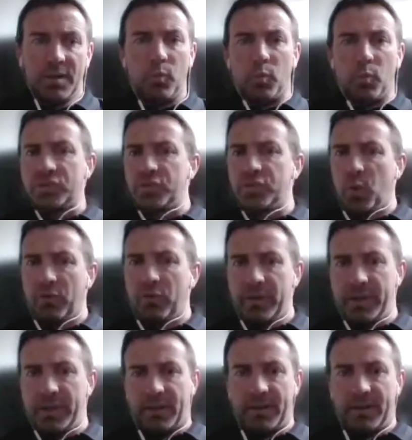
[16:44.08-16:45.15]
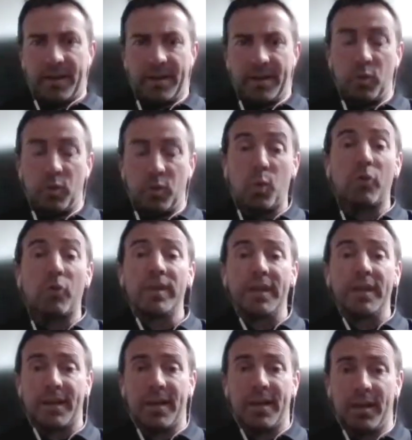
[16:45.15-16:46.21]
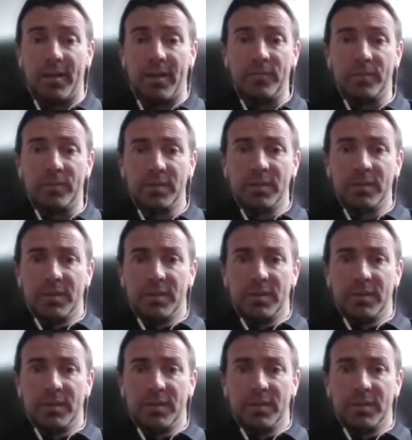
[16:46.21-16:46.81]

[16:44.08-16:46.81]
What's the warranty? What warranty can I have?